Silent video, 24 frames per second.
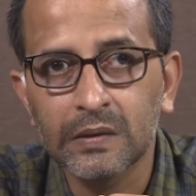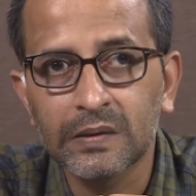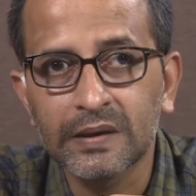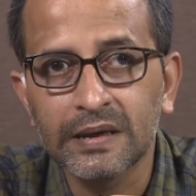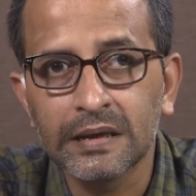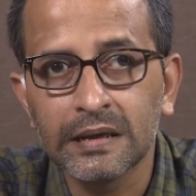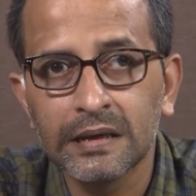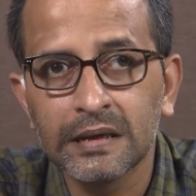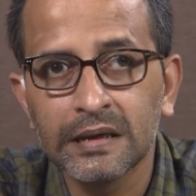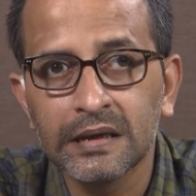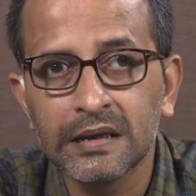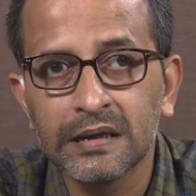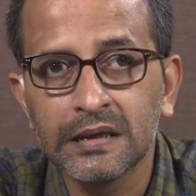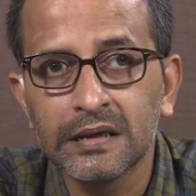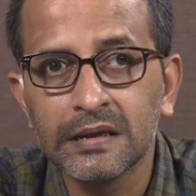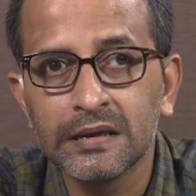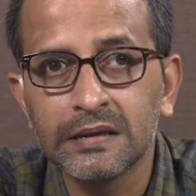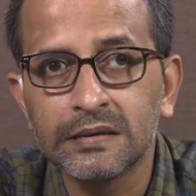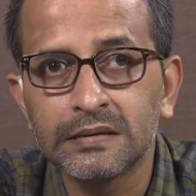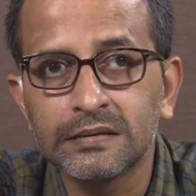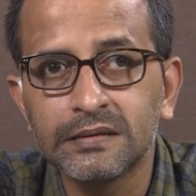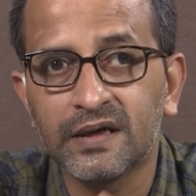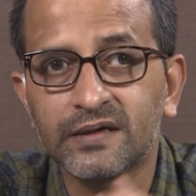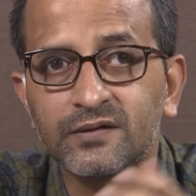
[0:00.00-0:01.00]
Okay.
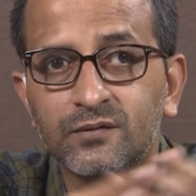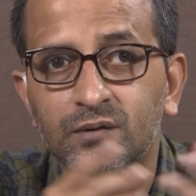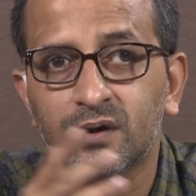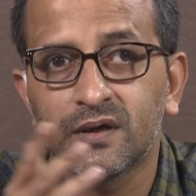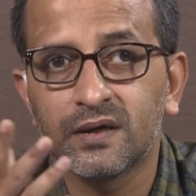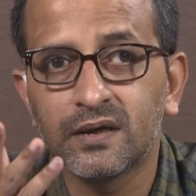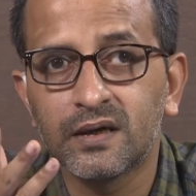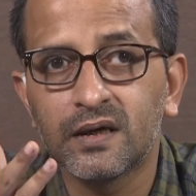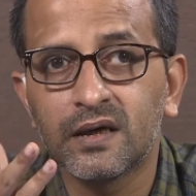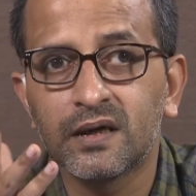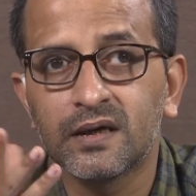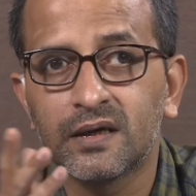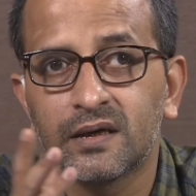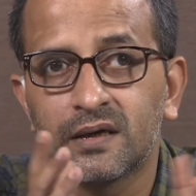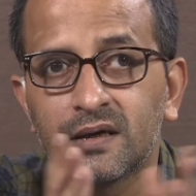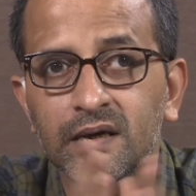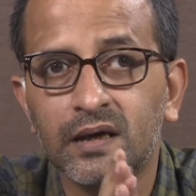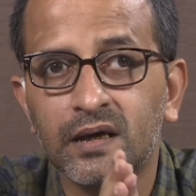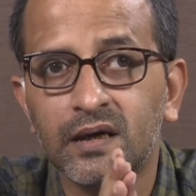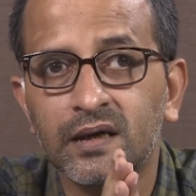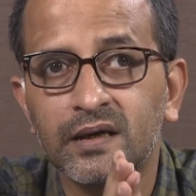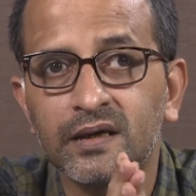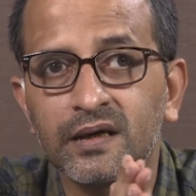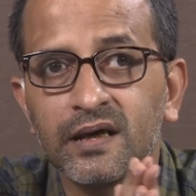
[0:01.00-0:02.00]
That is why
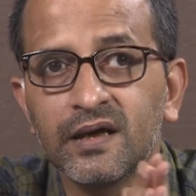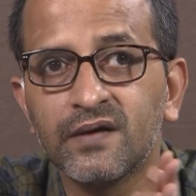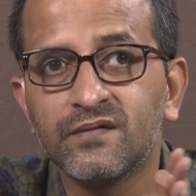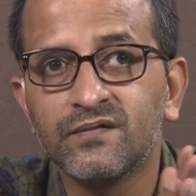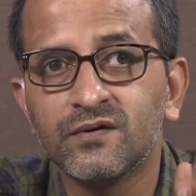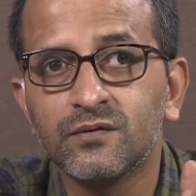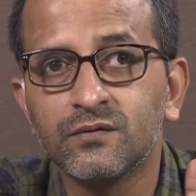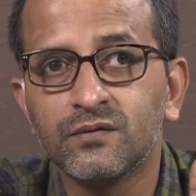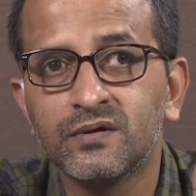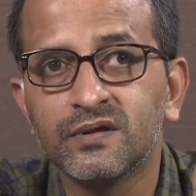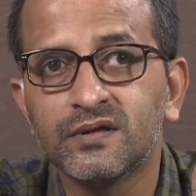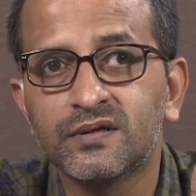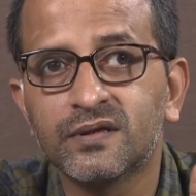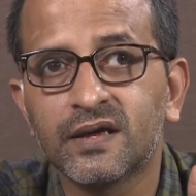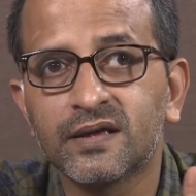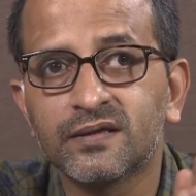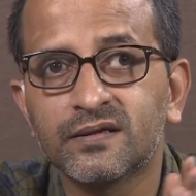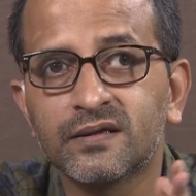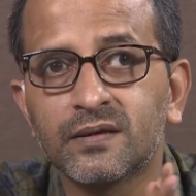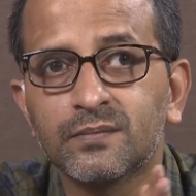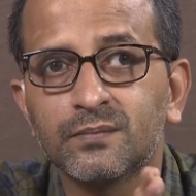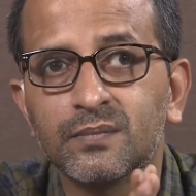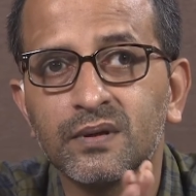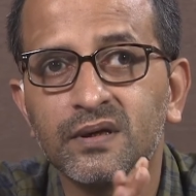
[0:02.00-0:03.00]
I, I gave you this
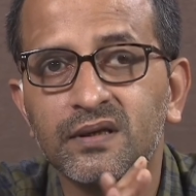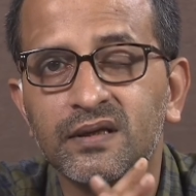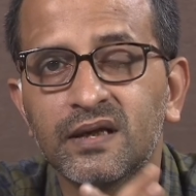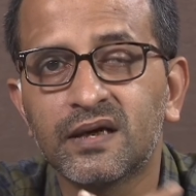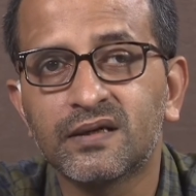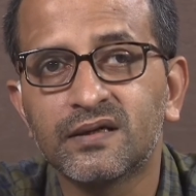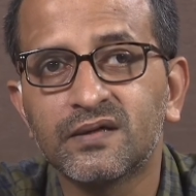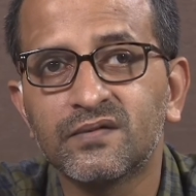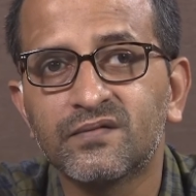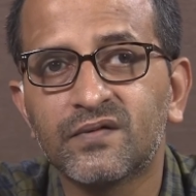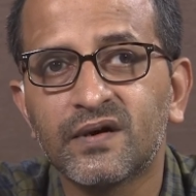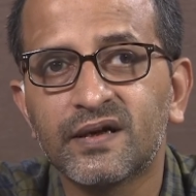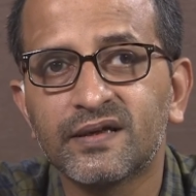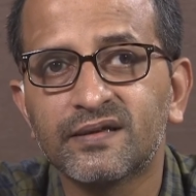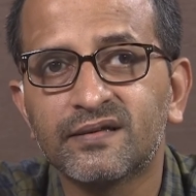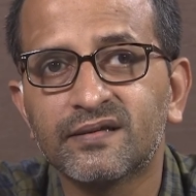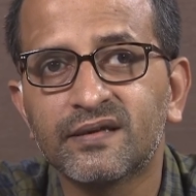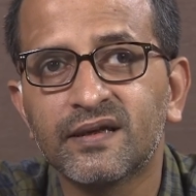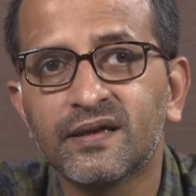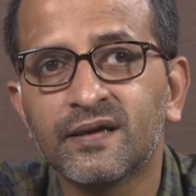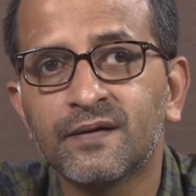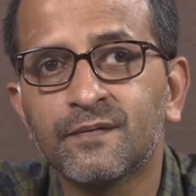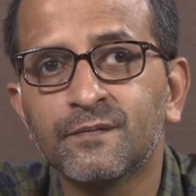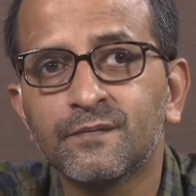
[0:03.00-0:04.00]
example that if I
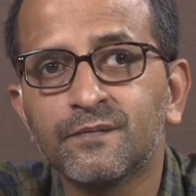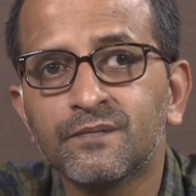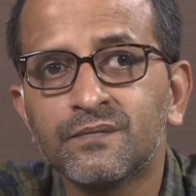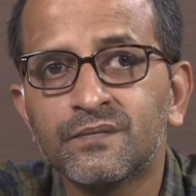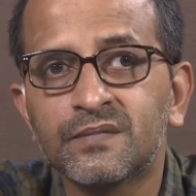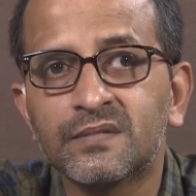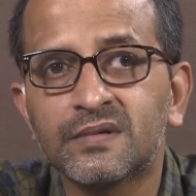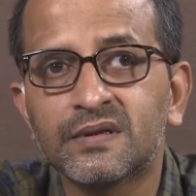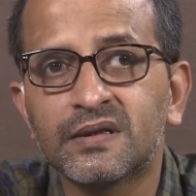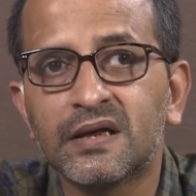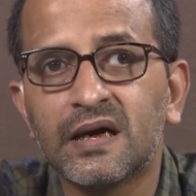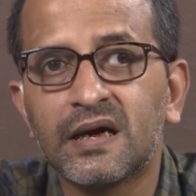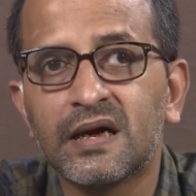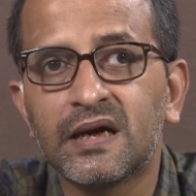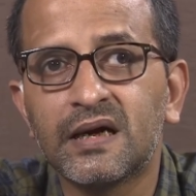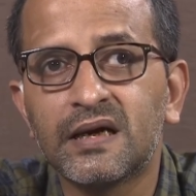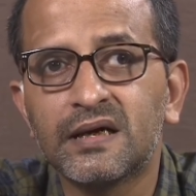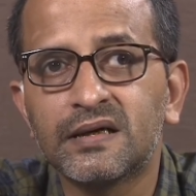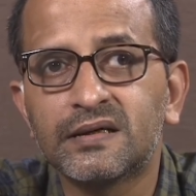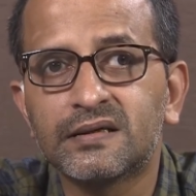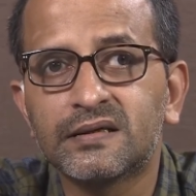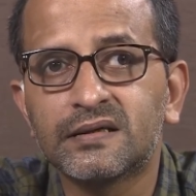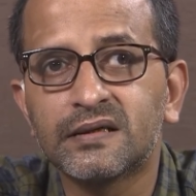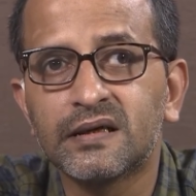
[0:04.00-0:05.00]
say
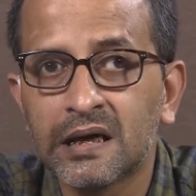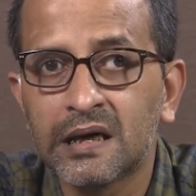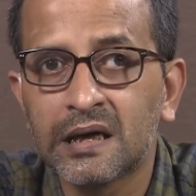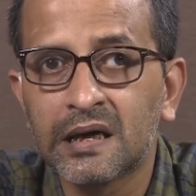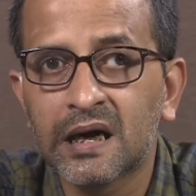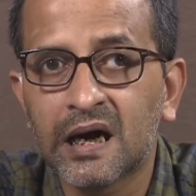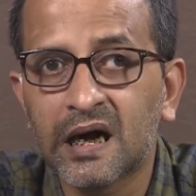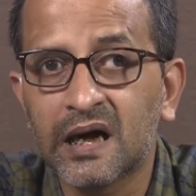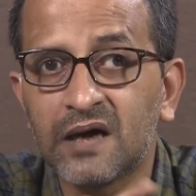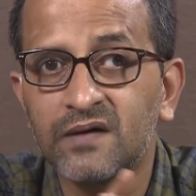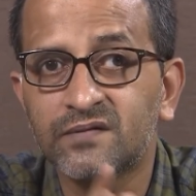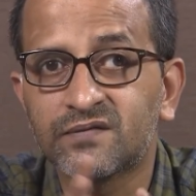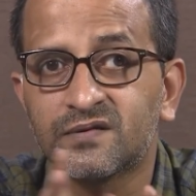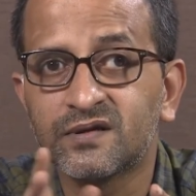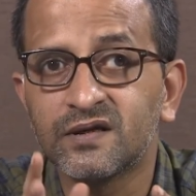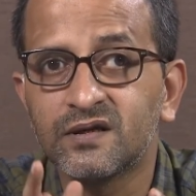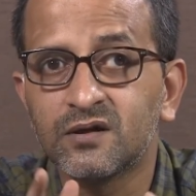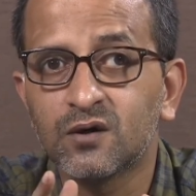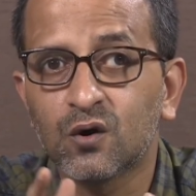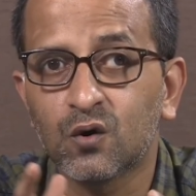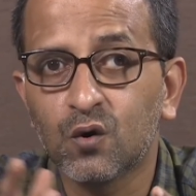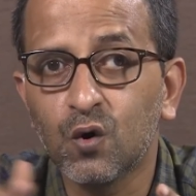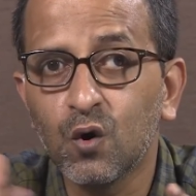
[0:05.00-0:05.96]
that I have seen